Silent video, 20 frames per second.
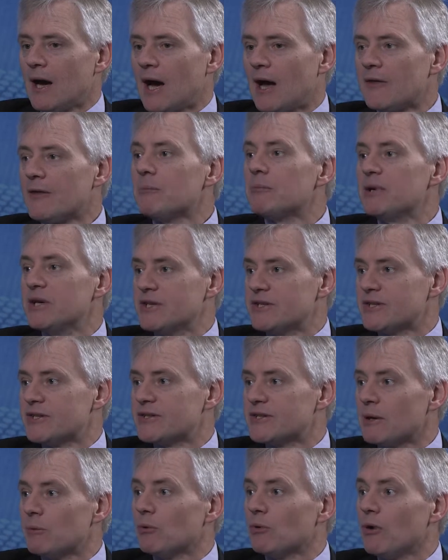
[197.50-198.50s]
other
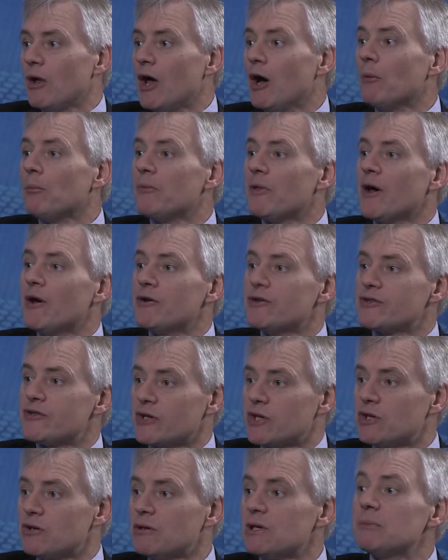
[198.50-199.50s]
pieces that will help those
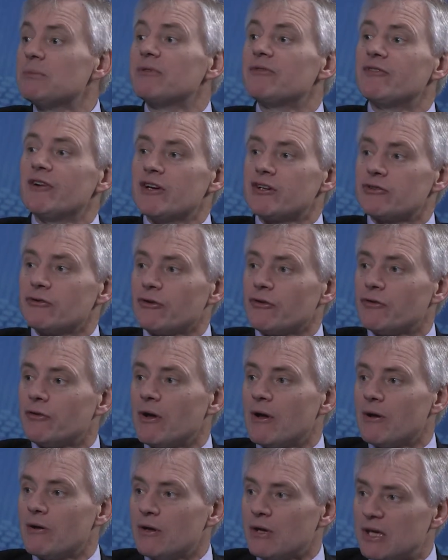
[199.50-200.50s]
security professionals
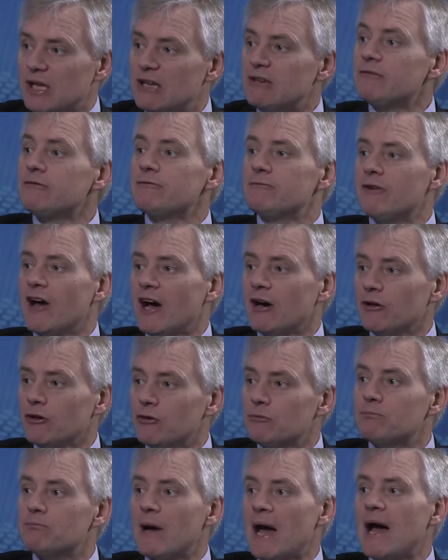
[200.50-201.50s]
give
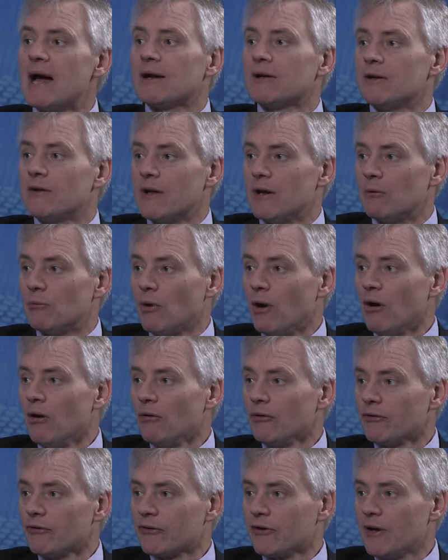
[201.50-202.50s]
value back to their
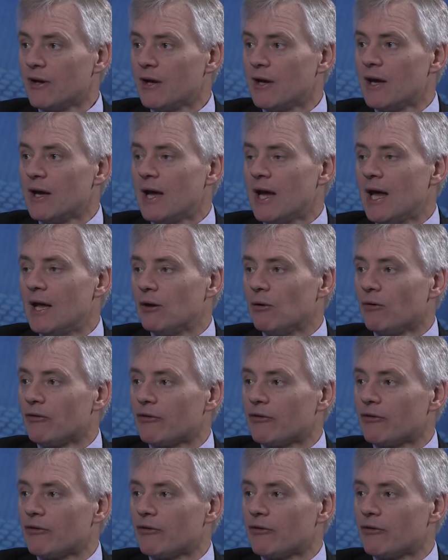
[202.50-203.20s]
roles and